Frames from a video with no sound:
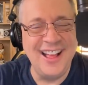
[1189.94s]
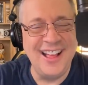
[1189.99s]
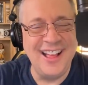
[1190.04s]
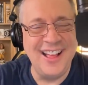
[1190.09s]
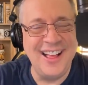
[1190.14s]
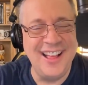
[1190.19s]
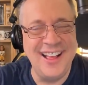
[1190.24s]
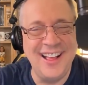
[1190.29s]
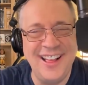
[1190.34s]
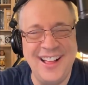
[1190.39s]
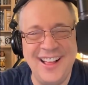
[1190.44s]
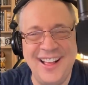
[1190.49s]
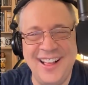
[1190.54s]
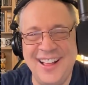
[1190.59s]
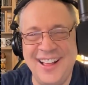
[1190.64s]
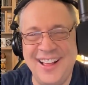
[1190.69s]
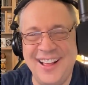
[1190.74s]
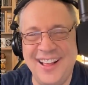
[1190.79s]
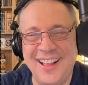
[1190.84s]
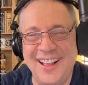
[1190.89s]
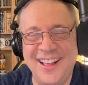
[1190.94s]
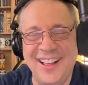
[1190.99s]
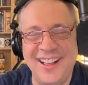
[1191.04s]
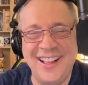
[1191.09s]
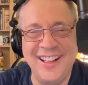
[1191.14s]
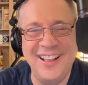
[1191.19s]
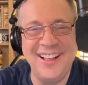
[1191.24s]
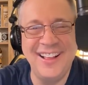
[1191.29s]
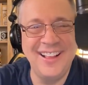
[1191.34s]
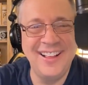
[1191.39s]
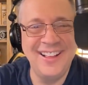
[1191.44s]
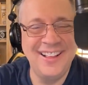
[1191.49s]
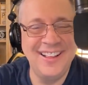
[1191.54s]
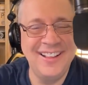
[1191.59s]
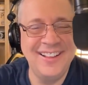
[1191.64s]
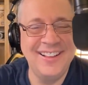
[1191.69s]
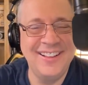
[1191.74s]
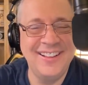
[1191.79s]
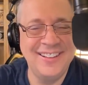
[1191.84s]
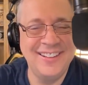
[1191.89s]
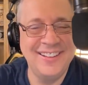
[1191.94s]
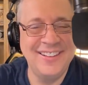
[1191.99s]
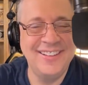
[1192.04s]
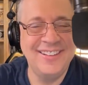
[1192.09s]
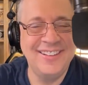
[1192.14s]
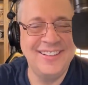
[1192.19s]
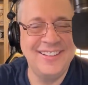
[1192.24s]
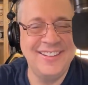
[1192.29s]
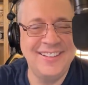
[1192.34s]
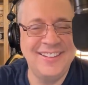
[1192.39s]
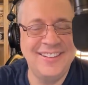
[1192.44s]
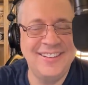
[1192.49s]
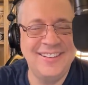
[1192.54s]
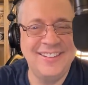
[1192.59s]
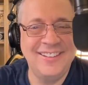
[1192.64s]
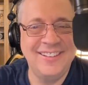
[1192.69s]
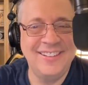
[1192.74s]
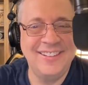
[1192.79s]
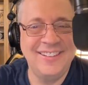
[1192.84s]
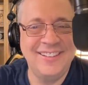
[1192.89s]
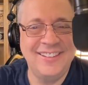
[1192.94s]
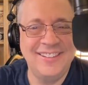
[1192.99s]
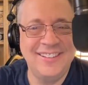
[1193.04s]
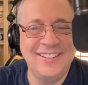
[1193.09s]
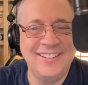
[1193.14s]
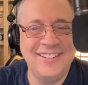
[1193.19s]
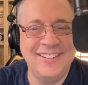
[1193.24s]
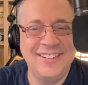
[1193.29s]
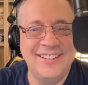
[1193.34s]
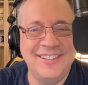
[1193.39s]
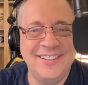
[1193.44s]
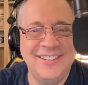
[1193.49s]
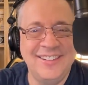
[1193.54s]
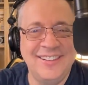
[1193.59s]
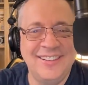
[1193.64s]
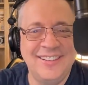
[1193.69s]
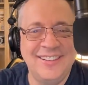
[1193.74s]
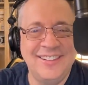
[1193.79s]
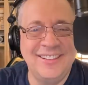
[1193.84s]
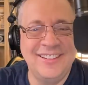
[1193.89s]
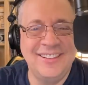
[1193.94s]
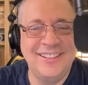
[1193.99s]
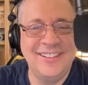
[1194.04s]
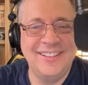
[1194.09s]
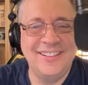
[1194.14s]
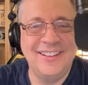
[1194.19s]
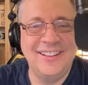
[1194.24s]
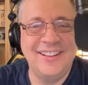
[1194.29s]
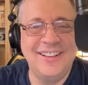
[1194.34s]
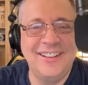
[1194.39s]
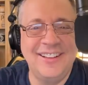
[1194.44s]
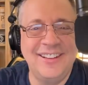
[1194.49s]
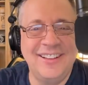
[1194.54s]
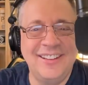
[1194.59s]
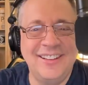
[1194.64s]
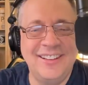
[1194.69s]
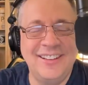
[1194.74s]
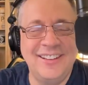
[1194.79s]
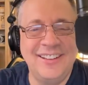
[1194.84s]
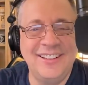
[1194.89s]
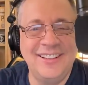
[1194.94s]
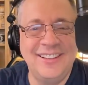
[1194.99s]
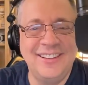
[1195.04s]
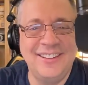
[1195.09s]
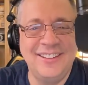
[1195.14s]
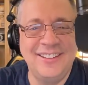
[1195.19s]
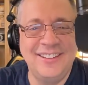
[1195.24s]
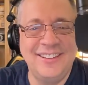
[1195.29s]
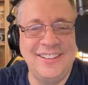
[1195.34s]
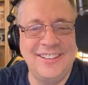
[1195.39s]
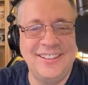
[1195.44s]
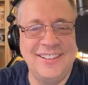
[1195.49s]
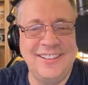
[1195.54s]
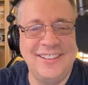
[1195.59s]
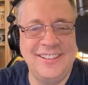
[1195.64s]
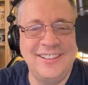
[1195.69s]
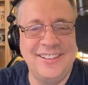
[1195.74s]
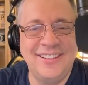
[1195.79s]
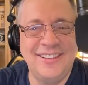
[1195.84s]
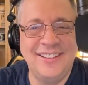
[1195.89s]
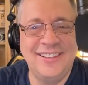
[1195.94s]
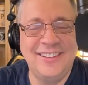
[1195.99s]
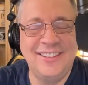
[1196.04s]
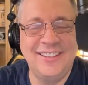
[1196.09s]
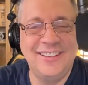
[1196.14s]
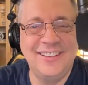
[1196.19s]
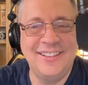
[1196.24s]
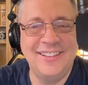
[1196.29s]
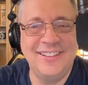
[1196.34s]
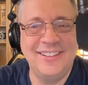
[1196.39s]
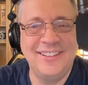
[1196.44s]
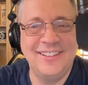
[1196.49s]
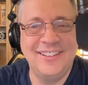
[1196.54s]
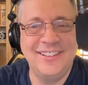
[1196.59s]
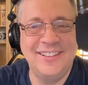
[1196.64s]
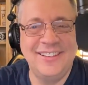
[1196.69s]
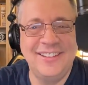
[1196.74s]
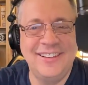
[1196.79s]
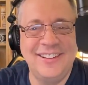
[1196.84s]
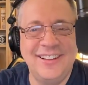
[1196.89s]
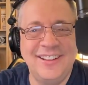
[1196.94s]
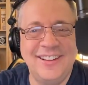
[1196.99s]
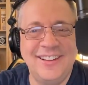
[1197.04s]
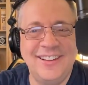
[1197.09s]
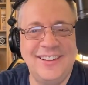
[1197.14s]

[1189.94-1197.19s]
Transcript: (silent)